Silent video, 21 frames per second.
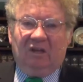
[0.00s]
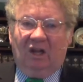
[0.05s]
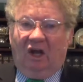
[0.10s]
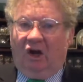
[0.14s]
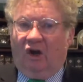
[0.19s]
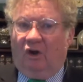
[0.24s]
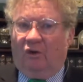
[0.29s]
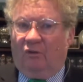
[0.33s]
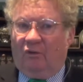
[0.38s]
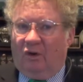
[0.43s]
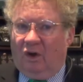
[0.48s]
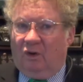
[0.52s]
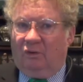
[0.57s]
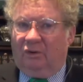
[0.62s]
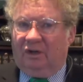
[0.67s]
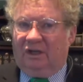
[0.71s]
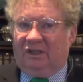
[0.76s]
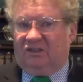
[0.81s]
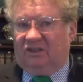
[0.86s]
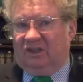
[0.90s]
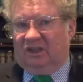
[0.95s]

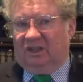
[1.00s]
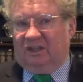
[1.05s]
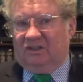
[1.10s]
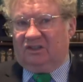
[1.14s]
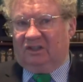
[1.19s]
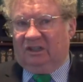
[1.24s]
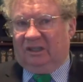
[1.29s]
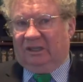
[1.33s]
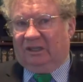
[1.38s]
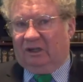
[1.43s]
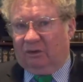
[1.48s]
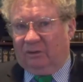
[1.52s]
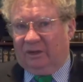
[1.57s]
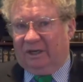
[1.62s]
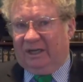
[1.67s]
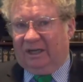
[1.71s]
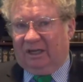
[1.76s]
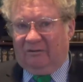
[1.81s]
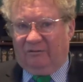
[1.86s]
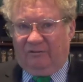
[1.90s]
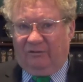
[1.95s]
Herodotus, the
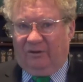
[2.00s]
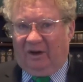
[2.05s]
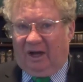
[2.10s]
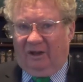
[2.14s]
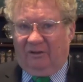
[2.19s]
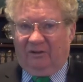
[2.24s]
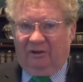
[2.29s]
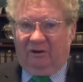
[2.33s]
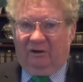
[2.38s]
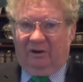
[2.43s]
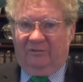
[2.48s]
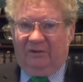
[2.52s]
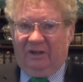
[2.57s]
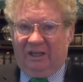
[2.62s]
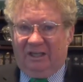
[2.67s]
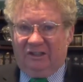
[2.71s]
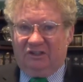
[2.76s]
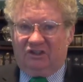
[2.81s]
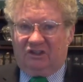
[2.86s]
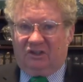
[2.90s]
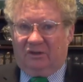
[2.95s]
Greek father of
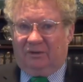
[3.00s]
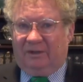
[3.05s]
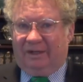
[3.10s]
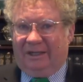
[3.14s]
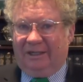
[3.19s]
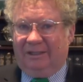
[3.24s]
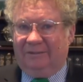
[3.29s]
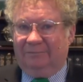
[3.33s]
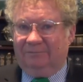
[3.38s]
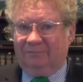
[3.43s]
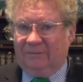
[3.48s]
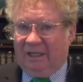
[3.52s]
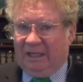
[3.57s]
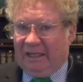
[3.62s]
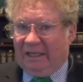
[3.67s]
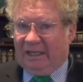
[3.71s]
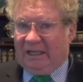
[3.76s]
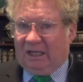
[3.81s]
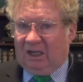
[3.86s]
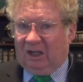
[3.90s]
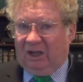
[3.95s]
history,
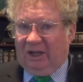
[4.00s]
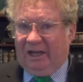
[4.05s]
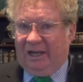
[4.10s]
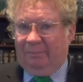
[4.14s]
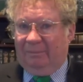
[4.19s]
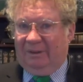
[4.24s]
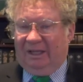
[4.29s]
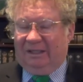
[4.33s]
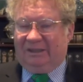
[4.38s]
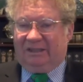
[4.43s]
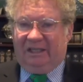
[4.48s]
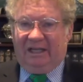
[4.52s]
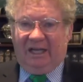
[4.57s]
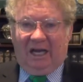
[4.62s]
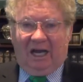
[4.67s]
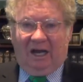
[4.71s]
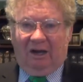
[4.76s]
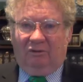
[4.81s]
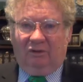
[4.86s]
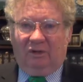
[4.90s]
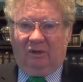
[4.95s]
he claimed that the
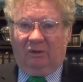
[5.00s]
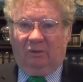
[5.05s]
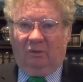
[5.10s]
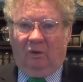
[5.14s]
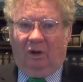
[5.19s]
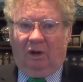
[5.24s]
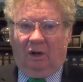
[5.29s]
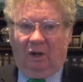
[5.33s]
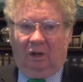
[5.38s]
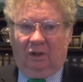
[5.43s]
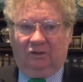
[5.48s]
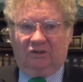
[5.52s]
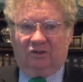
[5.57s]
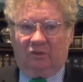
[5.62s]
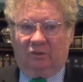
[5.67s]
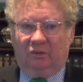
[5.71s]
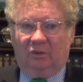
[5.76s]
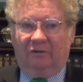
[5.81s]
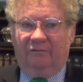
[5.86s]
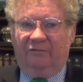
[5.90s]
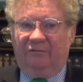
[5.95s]
outer walls
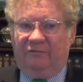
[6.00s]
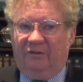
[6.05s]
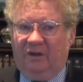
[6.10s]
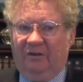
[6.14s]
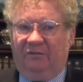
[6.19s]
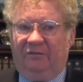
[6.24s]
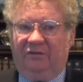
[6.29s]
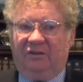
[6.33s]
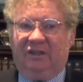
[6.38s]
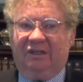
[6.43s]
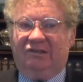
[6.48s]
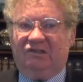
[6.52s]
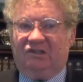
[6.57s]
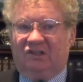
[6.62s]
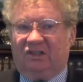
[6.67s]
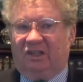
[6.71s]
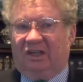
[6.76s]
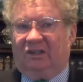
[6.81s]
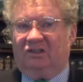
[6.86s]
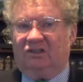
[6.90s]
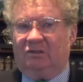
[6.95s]
were
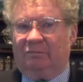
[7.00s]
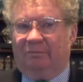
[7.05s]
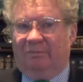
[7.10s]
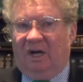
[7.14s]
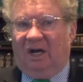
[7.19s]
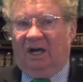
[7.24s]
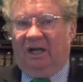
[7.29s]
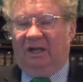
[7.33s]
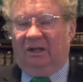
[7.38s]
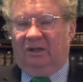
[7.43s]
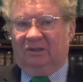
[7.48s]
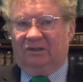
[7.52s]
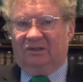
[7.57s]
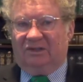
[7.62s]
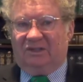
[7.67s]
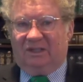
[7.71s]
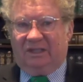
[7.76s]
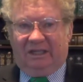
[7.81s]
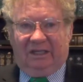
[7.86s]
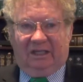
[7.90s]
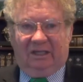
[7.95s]
56
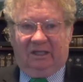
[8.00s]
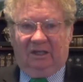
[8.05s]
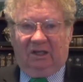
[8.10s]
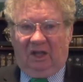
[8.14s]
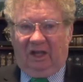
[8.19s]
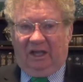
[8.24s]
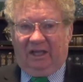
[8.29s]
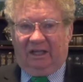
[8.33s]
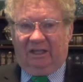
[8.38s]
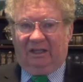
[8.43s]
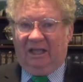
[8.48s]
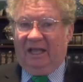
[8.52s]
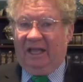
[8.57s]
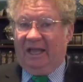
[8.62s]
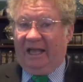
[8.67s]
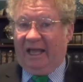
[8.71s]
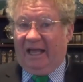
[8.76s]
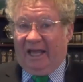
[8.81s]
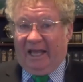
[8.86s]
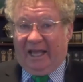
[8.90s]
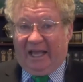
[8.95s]
miles in length,
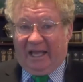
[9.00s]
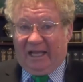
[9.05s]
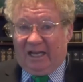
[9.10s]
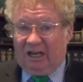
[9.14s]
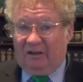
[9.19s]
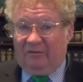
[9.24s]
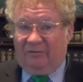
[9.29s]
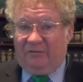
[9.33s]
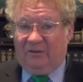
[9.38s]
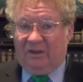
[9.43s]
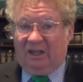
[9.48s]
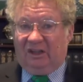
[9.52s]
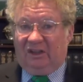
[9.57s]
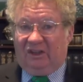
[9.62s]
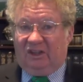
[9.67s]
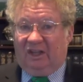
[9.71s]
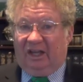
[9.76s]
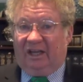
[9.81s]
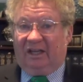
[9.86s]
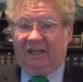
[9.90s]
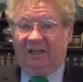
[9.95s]
80 feet
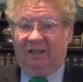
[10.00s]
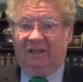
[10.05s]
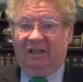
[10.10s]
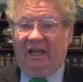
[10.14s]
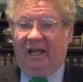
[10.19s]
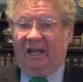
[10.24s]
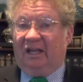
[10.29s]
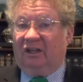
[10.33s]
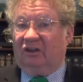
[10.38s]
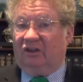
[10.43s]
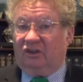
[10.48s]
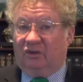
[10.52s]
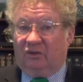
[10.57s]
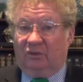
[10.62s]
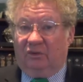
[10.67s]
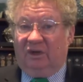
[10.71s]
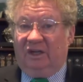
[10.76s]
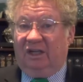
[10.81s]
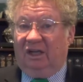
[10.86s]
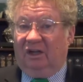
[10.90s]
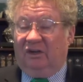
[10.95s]
thick, and
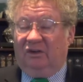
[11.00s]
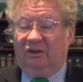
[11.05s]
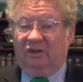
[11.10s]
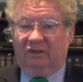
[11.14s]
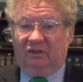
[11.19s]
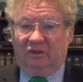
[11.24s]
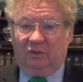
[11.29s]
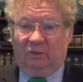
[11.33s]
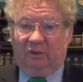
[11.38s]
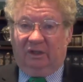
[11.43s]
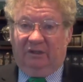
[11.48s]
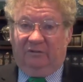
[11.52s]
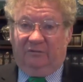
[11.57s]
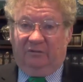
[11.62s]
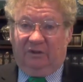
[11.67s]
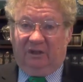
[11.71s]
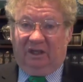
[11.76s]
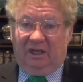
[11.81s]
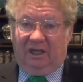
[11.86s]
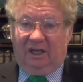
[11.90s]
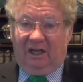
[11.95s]
320
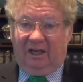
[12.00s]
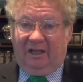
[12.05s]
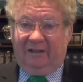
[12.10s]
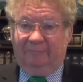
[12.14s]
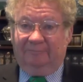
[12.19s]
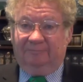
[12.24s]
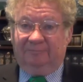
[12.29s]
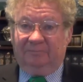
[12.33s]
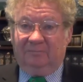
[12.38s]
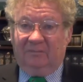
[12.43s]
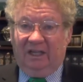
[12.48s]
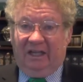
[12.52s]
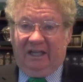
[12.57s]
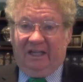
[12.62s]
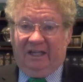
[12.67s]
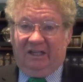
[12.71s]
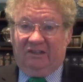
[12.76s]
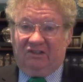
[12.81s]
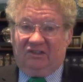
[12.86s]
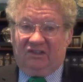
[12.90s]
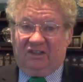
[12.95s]
feet high.
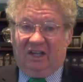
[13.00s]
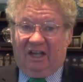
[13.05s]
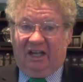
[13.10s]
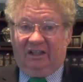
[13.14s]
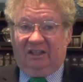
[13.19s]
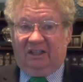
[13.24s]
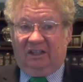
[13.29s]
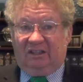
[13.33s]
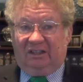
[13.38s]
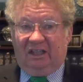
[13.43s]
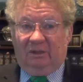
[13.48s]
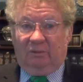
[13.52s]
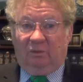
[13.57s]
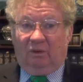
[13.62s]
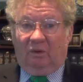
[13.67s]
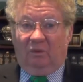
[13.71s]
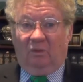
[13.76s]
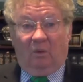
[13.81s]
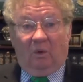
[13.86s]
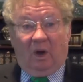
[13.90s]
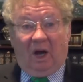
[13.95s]
He said that they
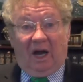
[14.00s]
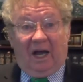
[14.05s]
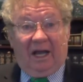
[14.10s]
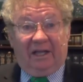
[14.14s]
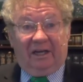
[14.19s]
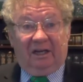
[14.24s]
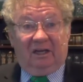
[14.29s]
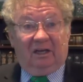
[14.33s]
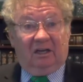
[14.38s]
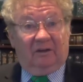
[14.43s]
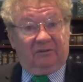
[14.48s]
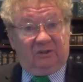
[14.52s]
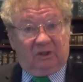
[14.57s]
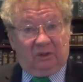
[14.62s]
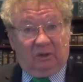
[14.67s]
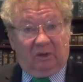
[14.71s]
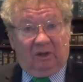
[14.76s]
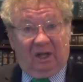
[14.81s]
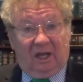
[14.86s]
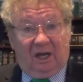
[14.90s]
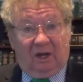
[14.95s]
were wide enough
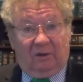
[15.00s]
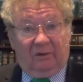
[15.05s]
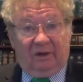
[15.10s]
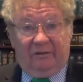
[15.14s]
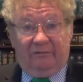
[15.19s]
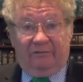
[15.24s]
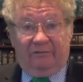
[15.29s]
to allow a